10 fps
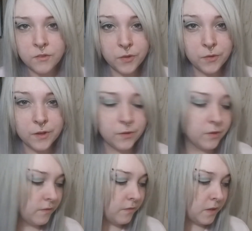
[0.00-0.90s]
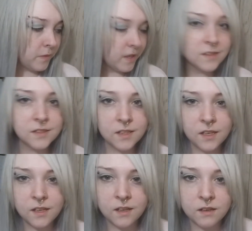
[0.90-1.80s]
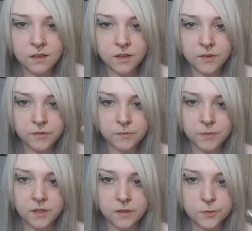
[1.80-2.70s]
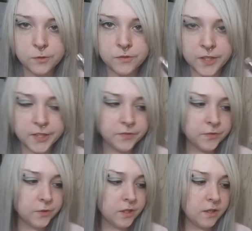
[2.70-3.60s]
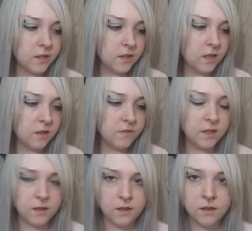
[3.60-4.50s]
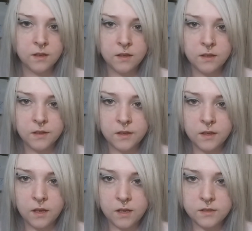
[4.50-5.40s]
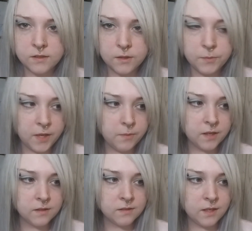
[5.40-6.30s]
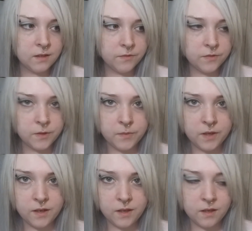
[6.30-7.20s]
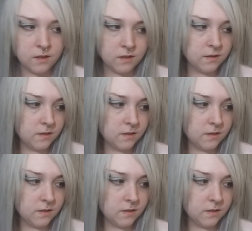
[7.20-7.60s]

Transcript: If you want to know what I'm vaping on today, I have my Coolfire 4 and I have the iSub Apex tank from Innokin.